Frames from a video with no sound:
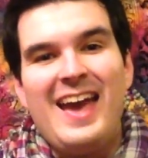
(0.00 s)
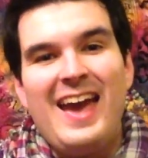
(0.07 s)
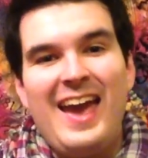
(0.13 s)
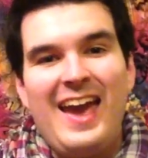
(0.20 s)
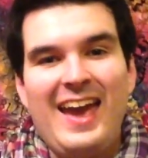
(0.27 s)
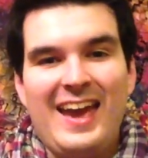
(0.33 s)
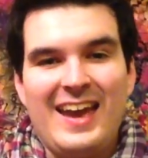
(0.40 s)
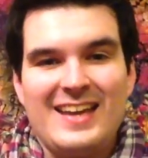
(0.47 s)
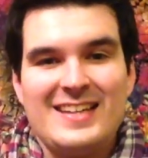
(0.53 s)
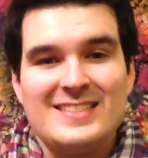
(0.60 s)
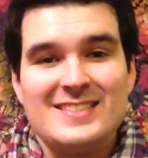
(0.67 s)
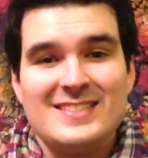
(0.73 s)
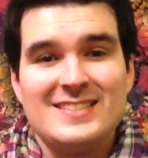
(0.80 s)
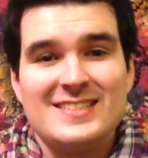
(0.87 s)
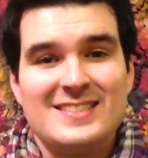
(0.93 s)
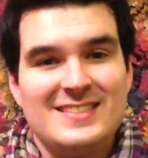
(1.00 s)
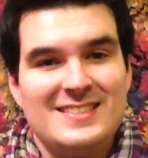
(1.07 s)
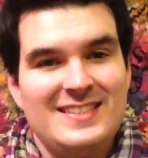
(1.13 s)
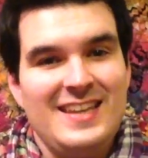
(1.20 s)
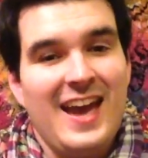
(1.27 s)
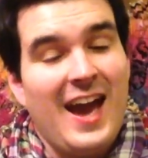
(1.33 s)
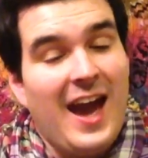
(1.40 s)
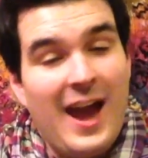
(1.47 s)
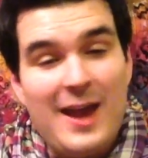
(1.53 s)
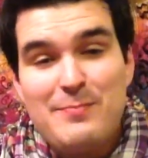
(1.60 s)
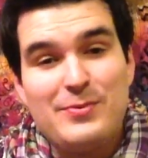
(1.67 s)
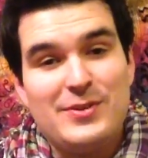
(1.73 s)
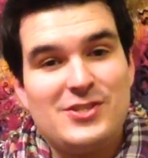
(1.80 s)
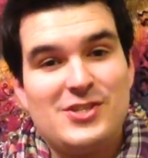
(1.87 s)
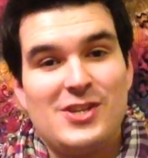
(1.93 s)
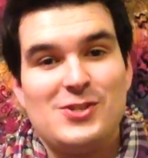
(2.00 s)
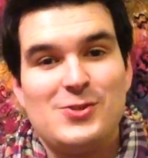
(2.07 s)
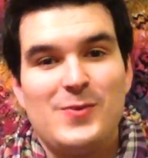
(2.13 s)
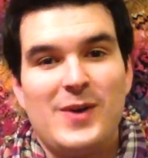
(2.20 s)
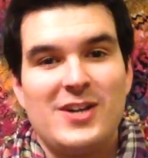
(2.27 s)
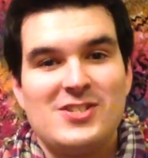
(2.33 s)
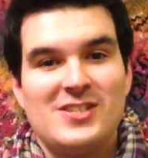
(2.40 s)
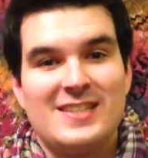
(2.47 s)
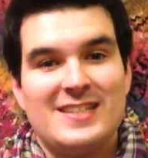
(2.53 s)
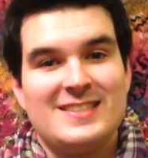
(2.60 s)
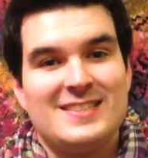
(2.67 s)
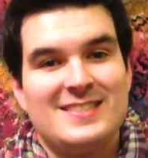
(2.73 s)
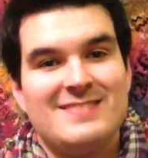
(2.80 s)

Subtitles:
And yeah, I appreciate you watching this.